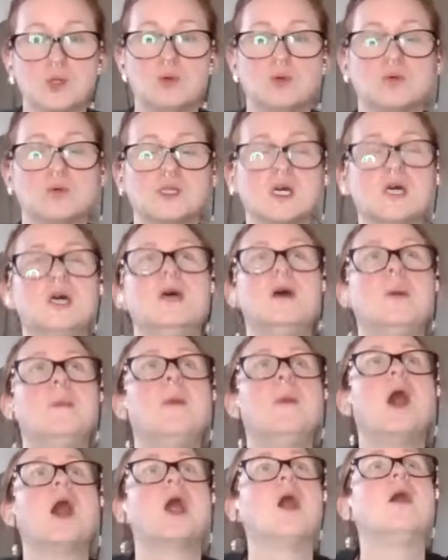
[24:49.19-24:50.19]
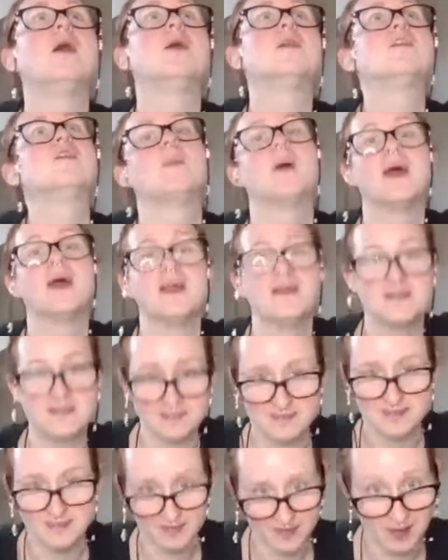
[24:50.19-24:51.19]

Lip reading: called My Art Space.